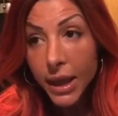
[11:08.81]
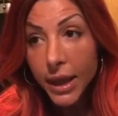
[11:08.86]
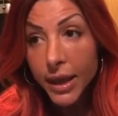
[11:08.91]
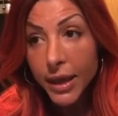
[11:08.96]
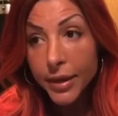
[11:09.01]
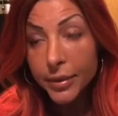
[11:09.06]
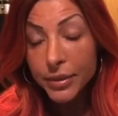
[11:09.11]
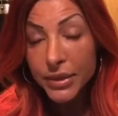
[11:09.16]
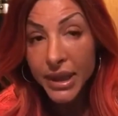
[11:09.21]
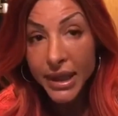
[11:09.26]

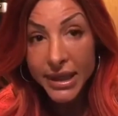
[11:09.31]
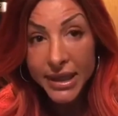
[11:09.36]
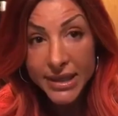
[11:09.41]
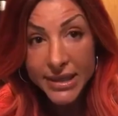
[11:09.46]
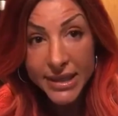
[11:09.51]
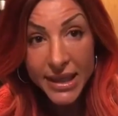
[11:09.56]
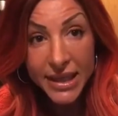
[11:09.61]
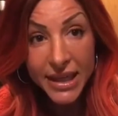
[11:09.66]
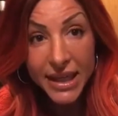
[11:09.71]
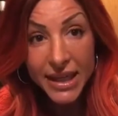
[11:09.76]
Um, like I
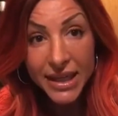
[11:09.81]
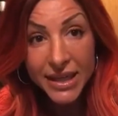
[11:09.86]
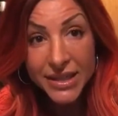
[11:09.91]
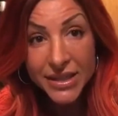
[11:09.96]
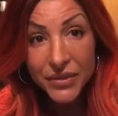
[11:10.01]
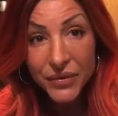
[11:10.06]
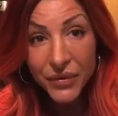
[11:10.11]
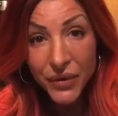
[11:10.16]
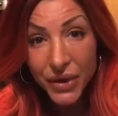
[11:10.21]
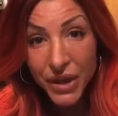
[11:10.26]
said, it,
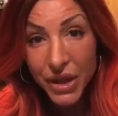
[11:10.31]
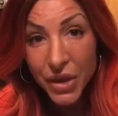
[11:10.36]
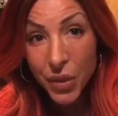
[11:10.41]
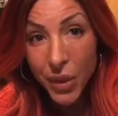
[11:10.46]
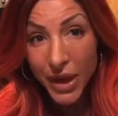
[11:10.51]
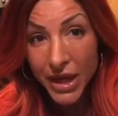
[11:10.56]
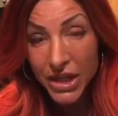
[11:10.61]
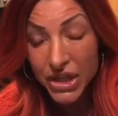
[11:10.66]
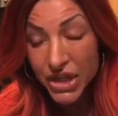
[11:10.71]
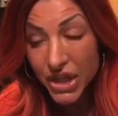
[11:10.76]
it's a full
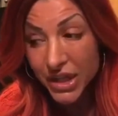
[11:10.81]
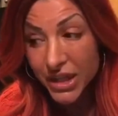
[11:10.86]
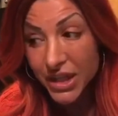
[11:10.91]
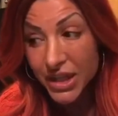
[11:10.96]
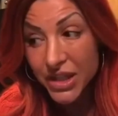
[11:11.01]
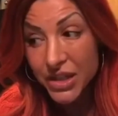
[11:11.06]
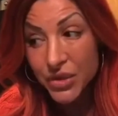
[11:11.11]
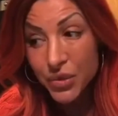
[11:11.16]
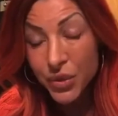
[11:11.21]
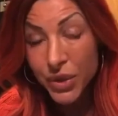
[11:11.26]
equation
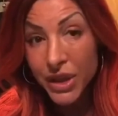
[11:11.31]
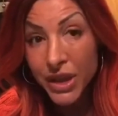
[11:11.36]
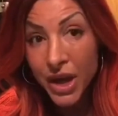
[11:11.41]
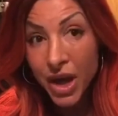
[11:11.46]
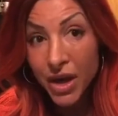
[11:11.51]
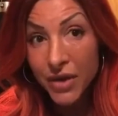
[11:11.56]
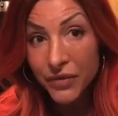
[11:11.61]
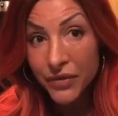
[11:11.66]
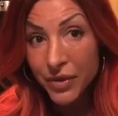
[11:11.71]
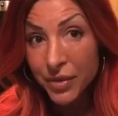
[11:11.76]
and it's really
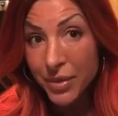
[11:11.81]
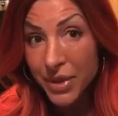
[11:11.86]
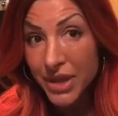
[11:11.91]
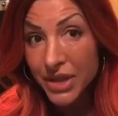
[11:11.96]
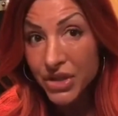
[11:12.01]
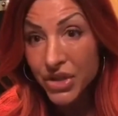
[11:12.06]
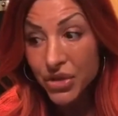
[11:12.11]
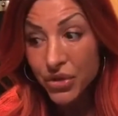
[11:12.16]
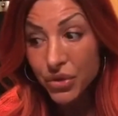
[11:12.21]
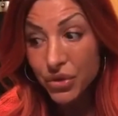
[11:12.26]
hard for me
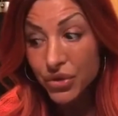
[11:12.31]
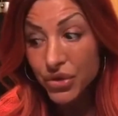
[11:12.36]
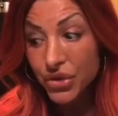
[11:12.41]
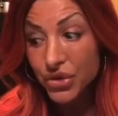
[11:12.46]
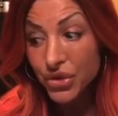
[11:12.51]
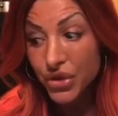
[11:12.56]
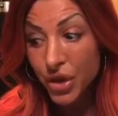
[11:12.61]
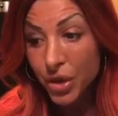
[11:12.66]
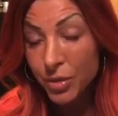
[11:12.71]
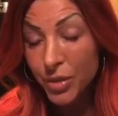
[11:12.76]
to
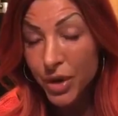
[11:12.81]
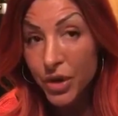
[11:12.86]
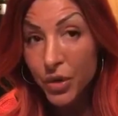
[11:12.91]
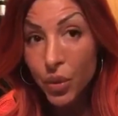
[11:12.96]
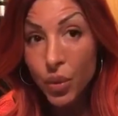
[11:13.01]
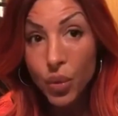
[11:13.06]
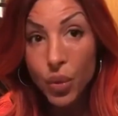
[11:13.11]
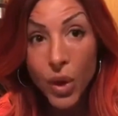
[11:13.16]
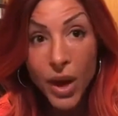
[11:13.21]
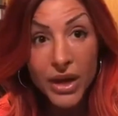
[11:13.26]
determine
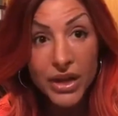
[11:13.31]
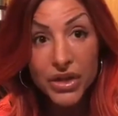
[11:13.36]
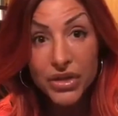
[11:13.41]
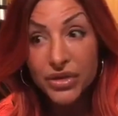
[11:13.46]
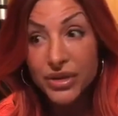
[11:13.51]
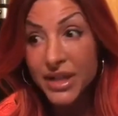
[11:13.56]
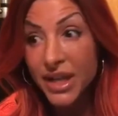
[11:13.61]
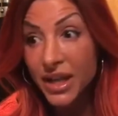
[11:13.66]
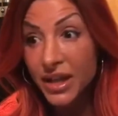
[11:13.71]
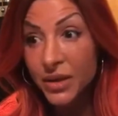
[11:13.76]
what your
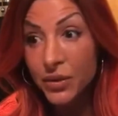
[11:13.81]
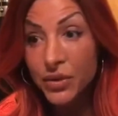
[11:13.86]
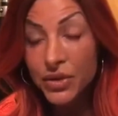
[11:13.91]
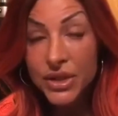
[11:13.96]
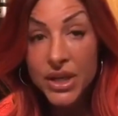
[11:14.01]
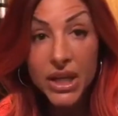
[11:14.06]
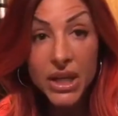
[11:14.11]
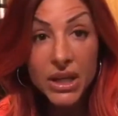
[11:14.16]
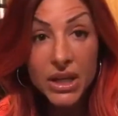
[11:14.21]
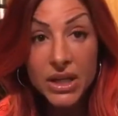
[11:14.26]
daily
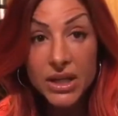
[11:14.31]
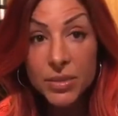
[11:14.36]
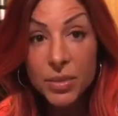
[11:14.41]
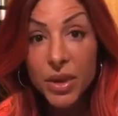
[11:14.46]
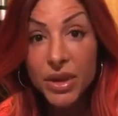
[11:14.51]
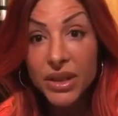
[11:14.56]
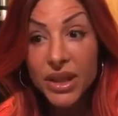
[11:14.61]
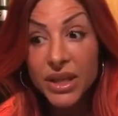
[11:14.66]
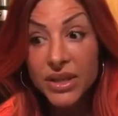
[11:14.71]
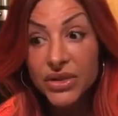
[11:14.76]
routine is,
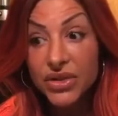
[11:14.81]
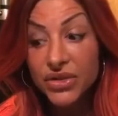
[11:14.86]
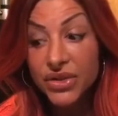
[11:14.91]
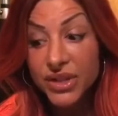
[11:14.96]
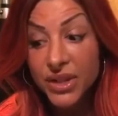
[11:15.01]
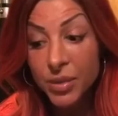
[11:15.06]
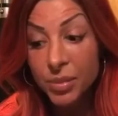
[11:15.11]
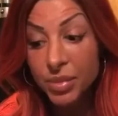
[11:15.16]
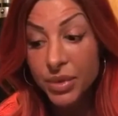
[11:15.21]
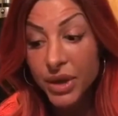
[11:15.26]
but these are
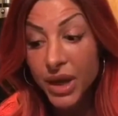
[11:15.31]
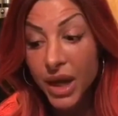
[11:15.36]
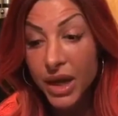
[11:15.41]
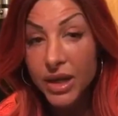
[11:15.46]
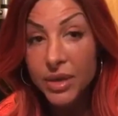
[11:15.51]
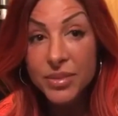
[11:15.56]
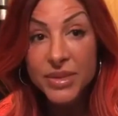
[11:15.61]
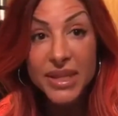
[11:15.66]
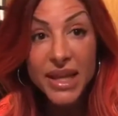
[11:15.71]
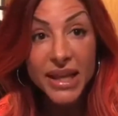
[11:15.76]
simply
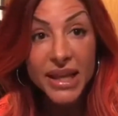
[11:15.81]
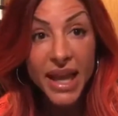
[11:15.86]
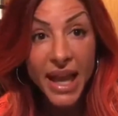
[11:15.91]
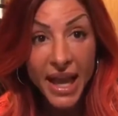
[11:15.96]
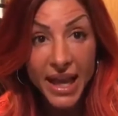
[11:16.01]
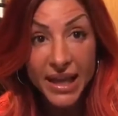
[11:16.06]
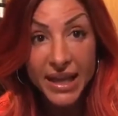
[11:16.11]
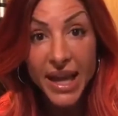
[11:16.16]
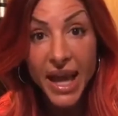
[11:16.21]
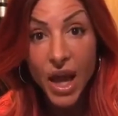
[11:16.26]
items that
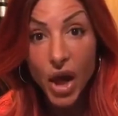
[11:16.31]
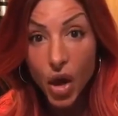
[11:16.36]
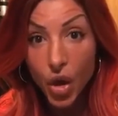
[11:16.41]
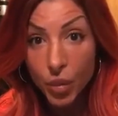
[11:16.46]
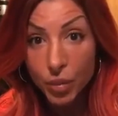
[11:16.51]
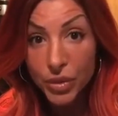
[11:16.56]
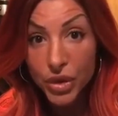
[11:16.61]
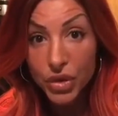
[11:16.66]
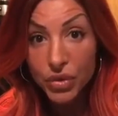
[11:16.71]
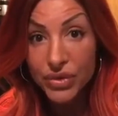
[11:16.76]
can
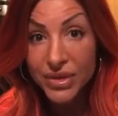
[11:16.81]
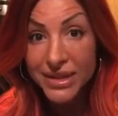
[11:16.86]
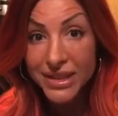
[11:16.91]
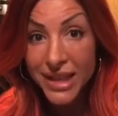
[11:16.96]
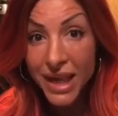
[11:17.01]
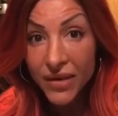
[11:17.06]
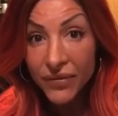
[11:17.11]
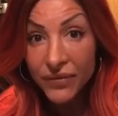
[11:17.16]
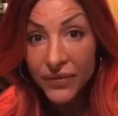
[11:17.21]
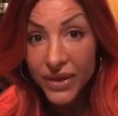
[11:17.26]
help you
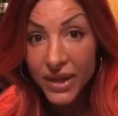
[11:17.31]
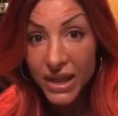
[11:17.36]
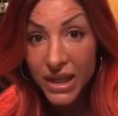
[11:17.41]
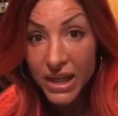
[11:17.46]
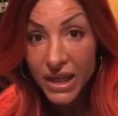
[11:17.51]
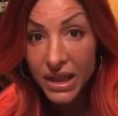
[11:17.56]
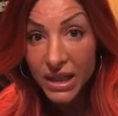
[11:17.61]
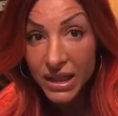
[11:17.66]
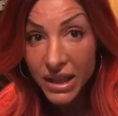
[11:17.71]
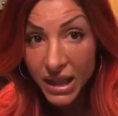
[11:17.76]

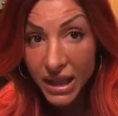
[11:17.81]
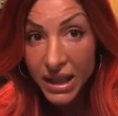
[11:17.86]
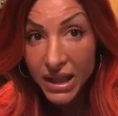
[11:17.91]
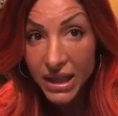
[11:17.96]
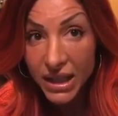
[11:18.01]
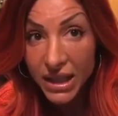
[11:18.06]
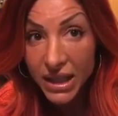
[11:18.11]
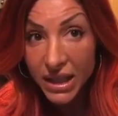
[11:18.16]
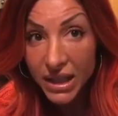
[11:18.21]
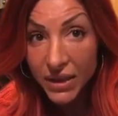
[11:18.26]

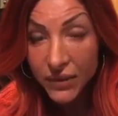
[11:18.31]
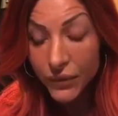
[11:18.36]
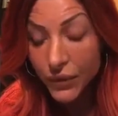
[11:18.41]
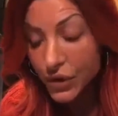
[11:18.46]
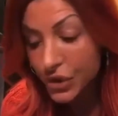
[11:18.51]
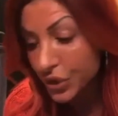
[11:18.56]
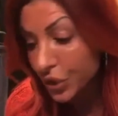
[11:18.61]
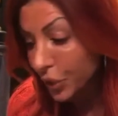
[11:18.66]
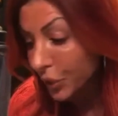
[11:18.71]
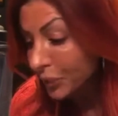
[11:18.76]
definitely
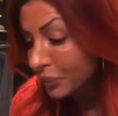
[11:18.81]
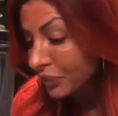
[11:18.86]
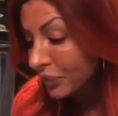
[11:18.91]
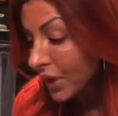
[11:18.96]
for sure.